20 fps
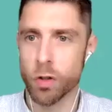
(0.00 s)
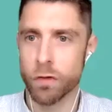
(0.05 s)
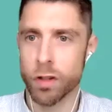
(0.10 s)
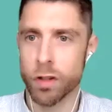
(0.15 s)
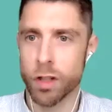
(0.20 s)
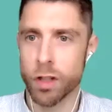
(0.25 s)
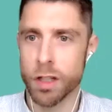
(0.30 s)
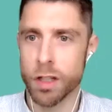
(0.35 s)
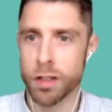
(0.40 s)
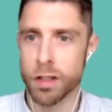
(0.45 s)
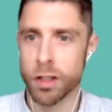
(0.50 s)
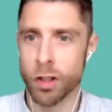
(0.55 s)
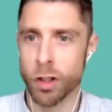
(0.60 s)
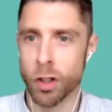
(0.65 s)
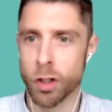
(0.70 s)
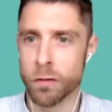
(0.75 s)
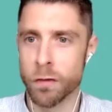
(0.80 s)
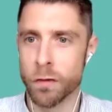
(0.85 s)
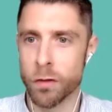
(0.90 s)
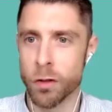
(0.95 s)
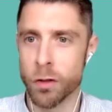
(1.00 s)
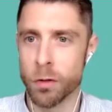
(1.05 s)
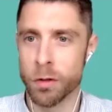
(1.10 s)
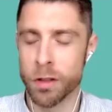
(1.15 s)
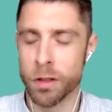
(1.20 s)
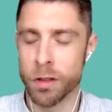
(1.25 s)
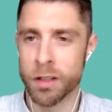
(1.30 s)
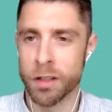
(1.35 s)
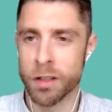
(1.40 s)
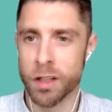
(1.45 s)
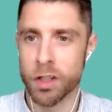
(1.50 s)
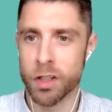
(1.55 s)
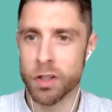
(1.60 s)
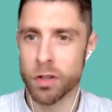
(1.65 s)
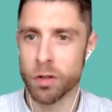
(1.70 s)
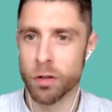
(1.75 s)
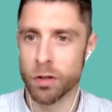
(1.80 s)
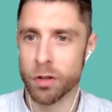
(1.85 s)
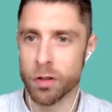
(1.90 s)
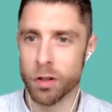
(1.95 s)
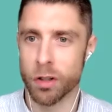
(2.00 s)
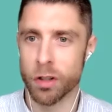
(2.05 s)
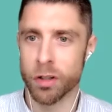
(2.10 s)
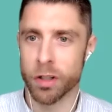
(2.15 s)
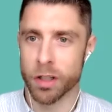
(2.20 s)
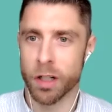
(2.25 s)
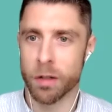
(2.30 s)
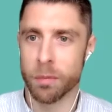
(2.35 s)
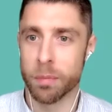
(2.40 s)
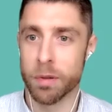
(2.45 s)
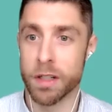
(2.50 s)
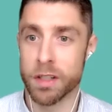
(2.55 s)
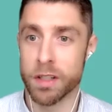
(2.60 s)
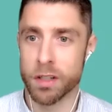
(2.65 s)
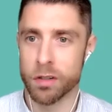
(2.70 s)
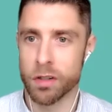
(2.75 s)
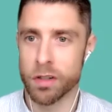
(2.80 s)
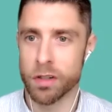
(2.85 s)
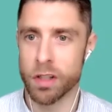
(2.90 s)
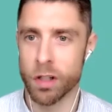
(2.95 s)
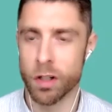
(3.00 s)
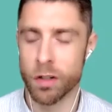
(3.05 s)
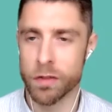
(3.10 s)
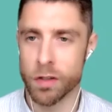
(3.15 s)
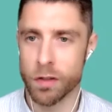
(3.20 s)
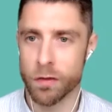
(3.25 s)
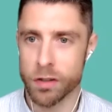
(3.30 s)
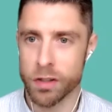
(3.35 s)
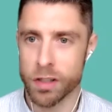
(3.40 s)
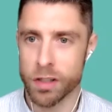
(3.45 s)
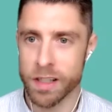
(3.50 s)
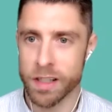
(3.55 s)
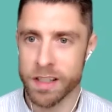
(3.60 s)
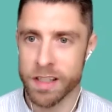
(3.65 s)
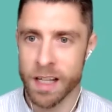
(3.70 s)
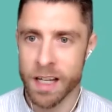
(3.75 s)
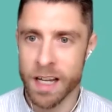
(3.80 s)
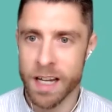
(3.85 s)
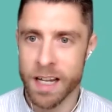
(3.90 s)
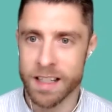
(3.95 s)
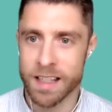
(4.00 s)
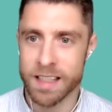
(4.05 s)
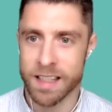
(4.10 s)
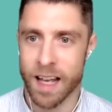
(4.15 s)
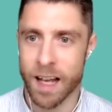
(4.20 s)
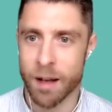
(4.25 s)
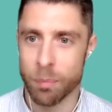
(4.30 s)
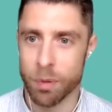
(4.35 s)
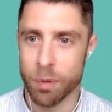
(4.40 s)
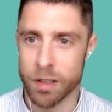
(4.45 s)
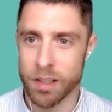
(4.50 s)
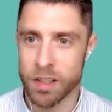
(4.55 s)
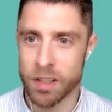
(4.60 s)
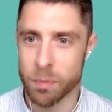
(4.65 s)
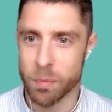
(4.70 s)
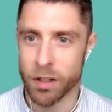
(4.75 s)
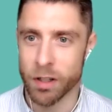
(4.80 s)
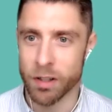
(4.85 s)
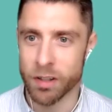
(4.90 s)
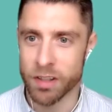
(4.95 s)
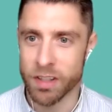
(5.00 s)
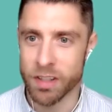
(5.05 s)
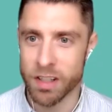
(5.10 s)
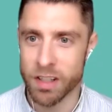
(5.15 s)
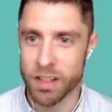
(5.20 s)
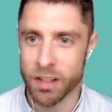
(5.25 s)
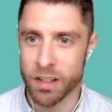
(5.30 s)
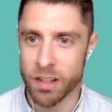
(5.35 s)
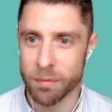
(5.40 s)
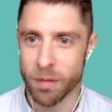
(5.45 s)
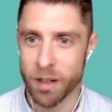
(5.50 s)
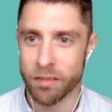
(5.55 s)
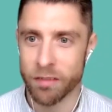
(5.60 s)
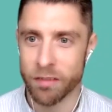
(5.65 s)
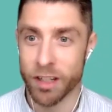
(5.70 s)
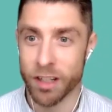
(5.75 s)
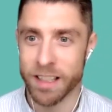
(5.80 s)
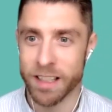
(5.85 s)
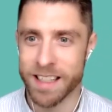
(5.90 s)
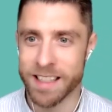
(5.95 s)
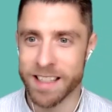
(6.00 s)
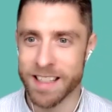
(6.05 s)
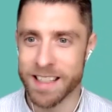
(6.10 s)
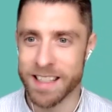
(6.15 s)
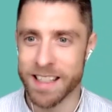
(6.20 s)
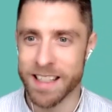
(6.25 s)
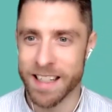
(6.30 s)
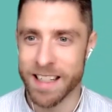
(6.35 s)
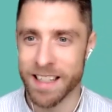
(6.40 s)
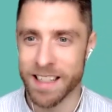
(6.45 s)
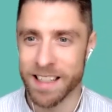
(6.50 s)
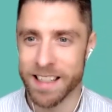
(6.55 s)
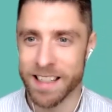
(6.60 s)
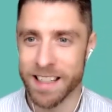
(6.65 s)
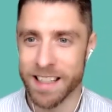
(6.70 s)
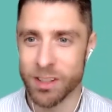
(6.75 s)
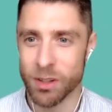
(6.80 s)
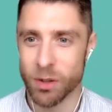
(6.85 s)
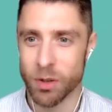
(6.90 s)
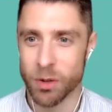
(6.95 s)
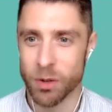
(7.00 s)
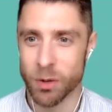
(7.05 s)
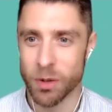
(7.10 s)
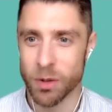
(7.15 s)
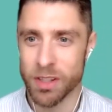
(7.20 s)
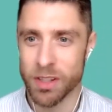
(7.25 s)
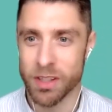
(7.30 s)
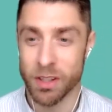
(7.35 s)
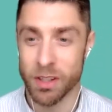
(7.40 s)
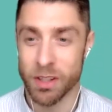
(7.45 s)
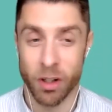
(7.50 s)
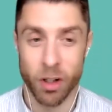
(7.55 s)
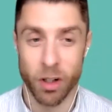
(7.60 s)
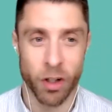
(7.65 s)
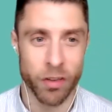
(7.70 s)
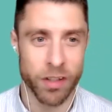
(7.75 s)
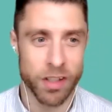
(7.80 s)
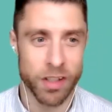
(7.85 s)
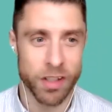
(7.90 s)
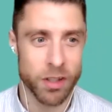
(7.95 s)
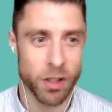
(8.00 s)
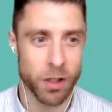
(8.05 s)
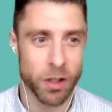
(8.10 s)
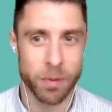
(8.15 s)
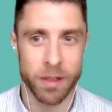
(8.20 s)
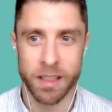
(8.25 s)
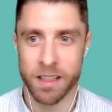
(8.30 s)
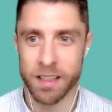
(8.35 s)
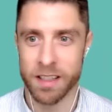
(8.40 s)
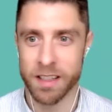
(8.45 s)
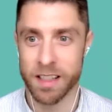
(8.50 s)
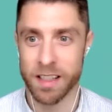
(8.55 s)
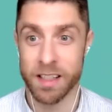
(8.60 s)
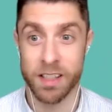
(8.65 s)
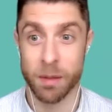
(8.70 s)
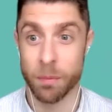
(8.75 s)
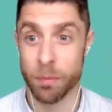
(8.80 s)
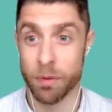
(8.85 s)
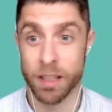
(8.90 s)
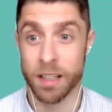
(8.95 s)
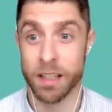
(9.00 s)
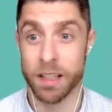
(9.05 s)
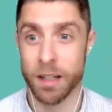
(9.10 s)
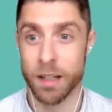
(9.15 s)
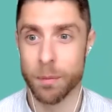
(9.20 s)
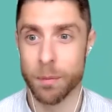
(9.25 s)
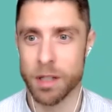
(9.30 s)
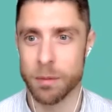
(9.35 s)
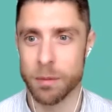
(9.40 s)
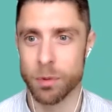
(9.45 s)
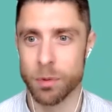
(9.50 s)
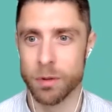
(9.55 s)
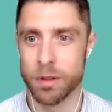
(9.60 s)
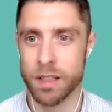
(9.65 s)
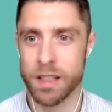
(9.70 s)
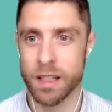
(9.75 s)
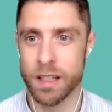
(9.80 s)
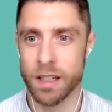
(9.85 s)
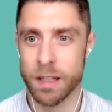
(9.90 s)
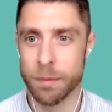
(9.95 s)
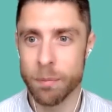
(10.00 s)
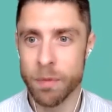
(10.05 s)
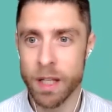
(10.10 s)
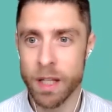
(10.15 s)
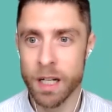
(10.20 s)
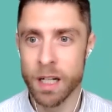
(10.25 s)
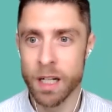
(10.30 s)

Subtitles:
the overview and the intro on the companies and yourselves. Obviously, there's ample experience there, and I'm very keen to dig in and get your thoughts on this topic. It's something that comes up all the time.